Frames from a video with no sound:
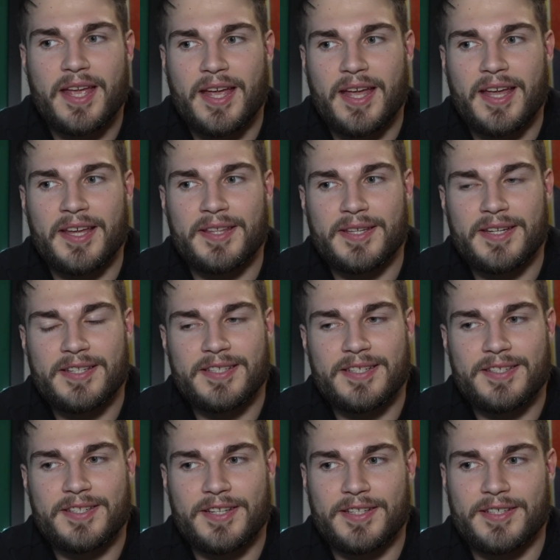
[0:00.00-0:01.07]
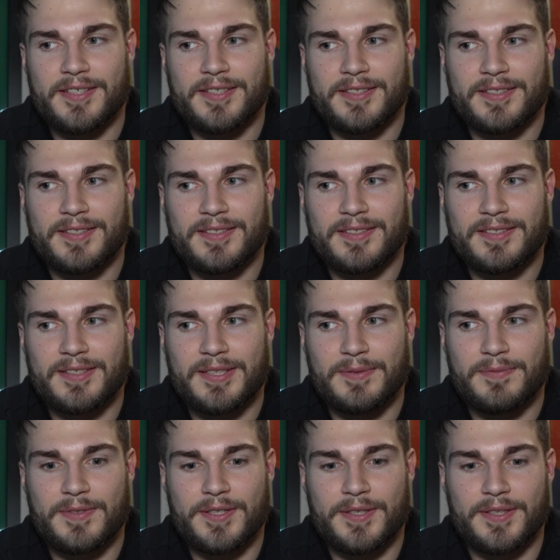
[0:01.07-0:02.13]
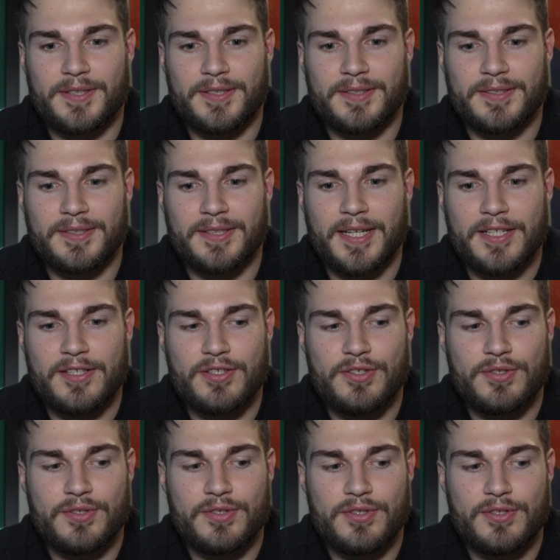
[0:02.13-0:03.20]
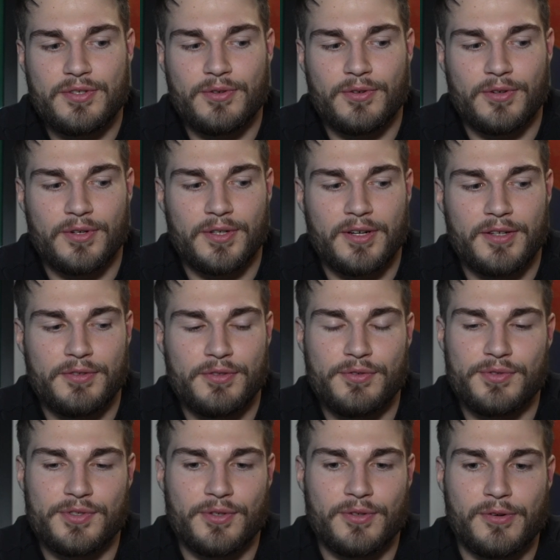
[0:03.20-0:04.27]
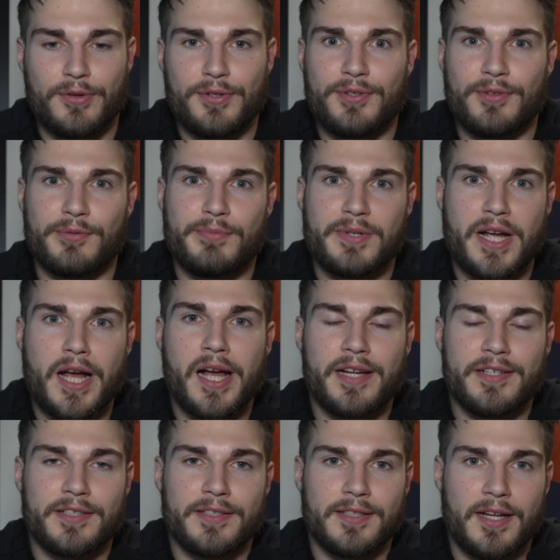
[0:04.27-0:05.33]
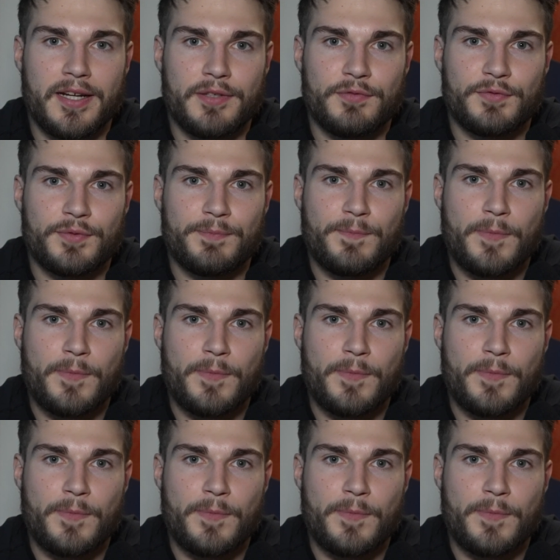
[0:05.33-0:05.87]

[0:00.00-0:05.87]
And I think it's easy to feel like you're a loser or you're behind in life.